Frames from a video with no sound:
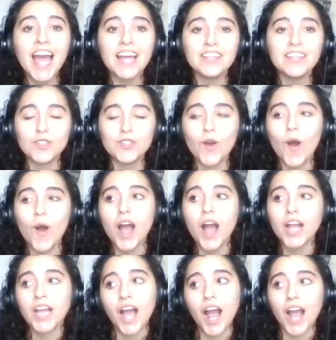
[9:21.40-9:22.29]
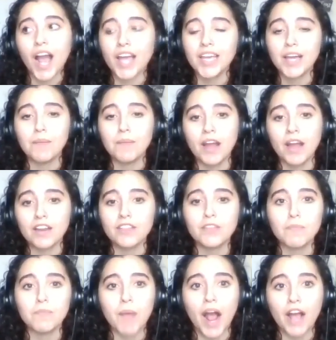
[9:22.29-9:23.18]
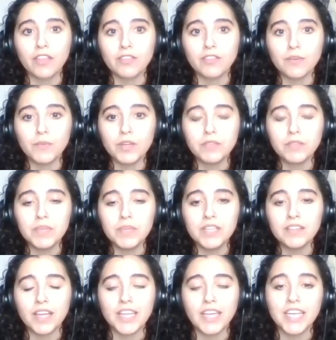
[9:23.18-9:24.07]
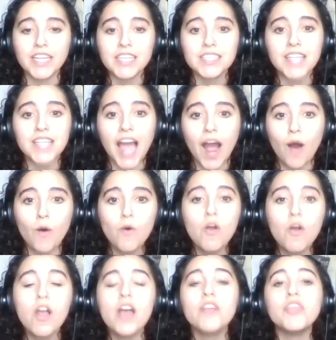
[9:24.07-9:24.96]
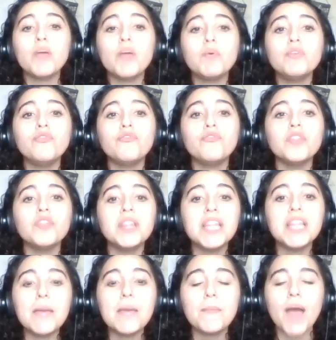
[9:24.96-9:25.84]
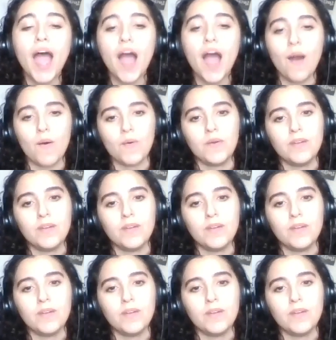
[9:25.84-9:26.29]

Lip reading: saw a guy come out of the bathroom with me like in a towel, they would flip out.